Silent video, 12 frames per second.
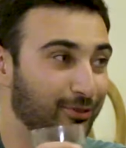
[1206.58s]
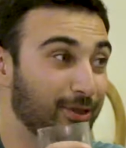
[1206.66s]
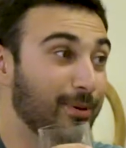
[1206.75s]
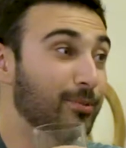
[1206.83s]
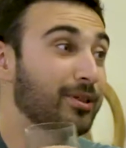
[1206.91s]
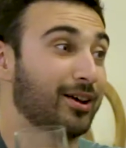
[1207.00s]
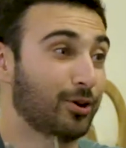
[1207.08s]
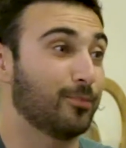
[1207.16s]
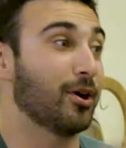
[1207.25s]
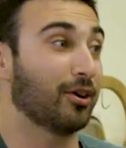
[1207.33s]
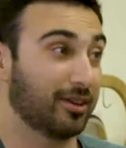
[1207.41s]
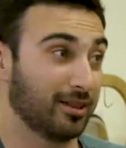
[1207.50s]
For the people that are
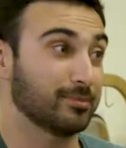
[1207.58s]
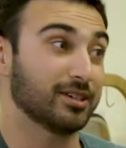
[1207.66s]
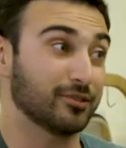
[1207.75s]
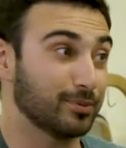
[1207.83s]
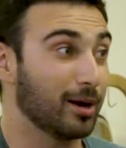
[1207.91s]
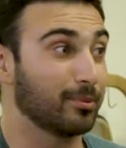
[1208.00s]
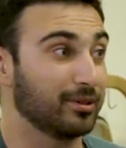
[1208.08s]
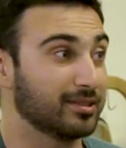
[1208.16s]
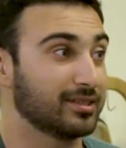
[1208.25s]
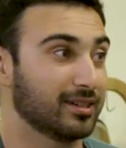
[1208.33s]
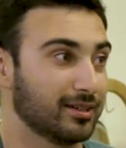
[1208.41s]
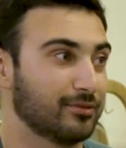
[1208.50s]
marketing themselves properly
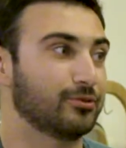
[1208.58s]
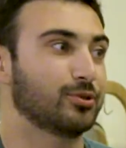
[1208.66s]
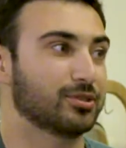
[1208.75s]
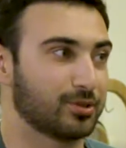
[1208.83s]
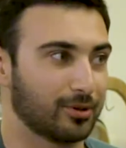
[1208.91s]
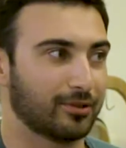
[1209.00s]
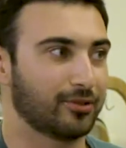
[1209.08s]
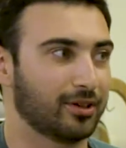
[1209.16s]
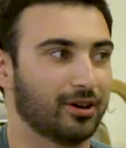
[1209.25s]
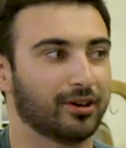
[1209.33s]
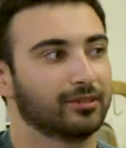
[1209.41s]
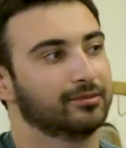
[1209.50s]
instead of just doing it for
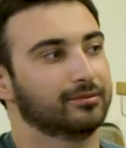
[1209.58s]
the art.